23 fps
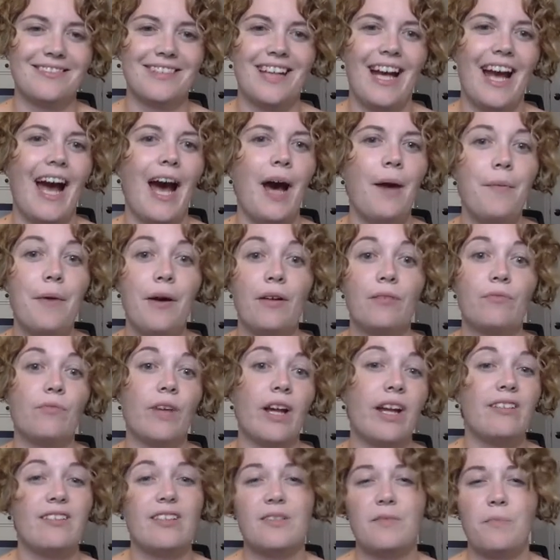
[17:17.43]
how about
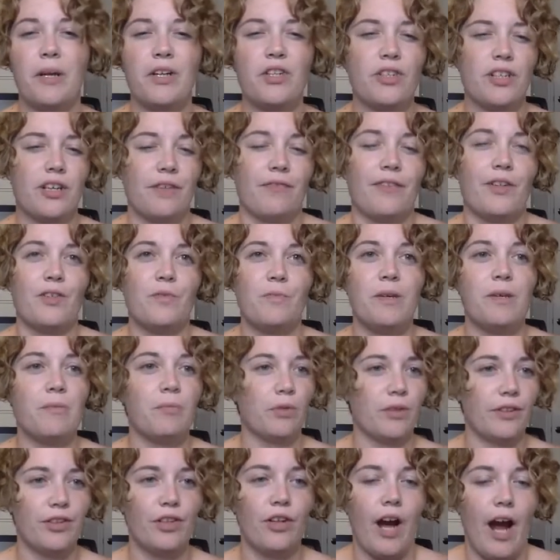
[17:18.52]
it, especially if there's
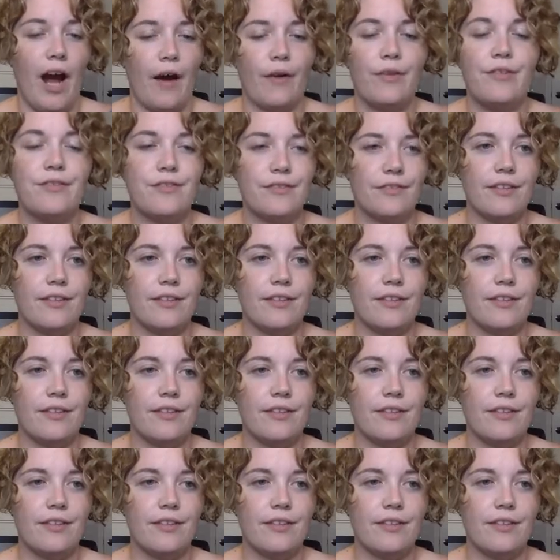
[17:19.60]
people in your house,